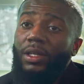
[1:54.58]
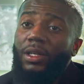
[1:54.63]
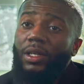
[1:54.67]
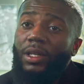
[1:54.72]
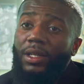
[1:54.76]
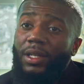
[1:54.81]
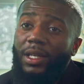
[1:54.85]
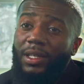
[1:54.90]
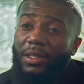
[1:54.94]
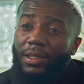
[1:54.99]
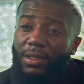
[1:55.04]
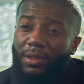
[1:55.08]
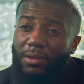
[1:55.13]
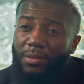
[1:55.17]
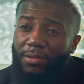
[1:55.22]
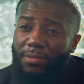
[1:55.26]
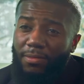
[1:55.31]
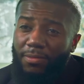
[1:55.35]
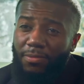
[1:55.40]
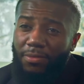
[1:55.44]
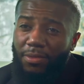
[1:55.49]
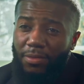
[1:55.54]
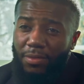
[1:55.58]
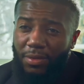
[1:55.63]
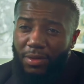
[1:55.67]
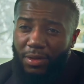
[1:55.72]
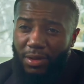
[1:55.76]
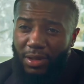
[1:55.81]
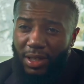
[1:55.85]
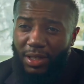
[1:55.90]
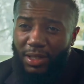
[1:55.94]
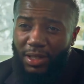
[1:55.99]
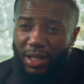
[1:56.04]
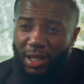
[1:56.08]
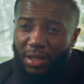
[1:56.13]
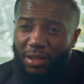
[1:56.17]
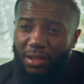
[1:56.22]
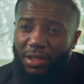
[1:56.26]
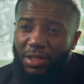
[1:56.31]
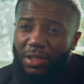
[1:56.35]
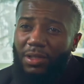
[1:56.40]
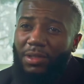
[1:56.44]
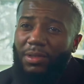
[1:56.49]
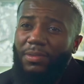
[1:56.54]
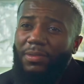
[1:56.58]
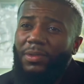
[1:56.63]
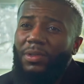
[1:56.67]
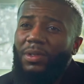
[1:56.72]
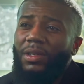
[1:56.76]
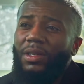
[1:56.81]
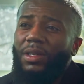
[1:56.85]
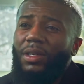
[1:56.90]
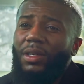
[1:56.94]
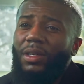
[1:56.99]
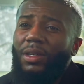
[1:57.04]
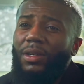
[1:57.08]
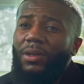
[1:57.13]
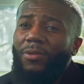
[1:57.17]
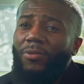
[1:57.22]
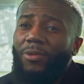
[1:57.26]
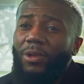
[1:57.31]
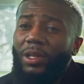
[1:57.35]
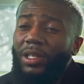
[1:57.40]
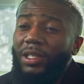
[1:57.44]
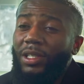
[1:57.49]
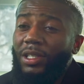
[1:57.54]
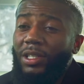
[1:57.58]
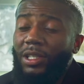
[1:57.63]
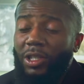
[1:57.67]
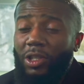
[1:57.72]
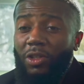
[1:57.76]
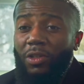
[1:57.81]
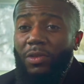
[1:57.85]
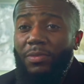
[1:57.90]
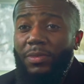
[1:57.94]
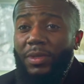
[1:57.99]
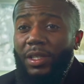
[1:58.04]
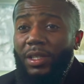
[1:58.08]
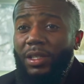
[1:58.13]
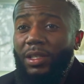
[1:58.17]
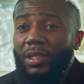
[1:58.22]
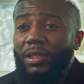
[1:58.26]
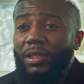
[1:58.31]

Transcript: And that scholarship really just showed me